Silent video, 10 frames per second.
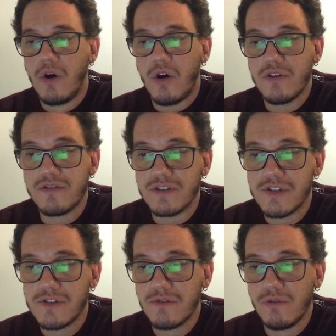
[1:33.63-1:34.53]

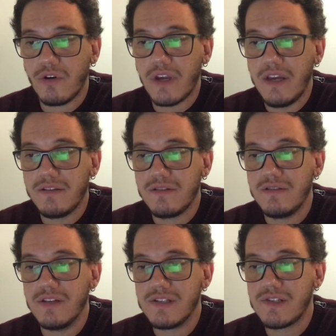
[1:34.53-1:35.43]
Others located
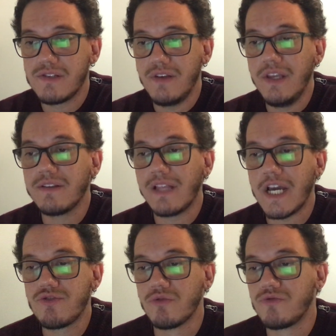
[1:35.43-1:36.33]
this
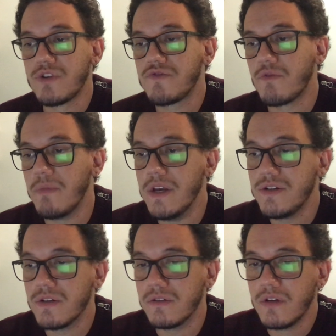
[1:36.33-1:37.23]
intellectual
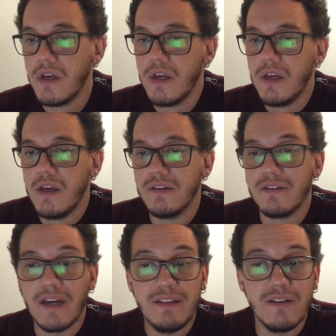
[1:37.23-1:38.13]
transformation in the
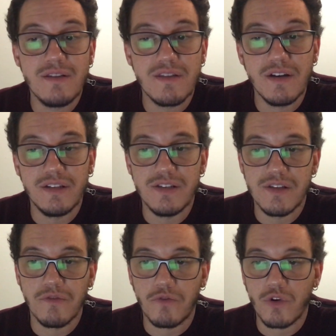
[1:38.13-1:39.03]
1930s
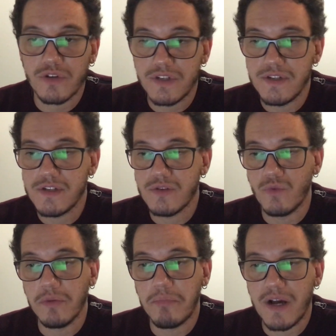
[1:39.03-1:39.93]
and 40s
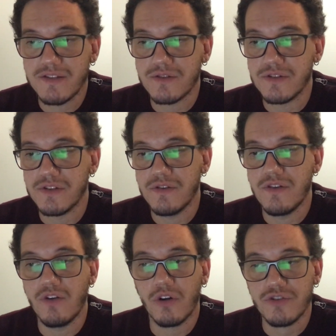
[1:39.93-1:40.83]
when pastors and
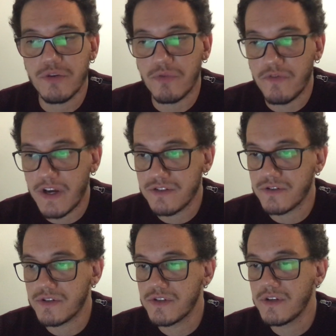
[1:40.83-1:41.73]
theology
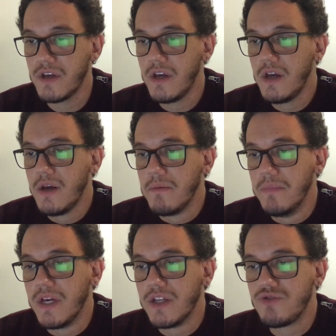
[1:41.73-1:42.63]
professors
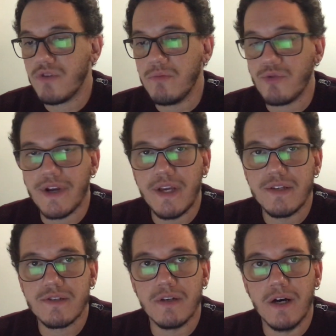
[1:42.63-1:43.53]
began to
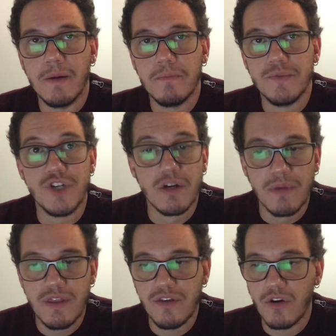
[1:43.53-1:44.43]
embrace
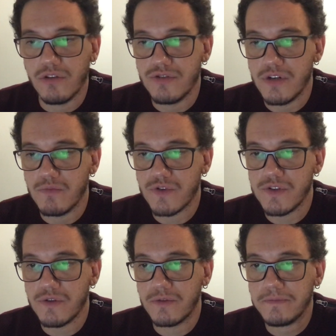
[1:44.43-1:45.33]
German theology in
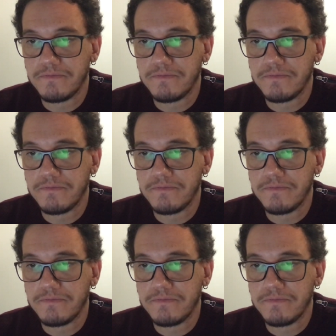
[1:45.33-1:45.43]
Brazil.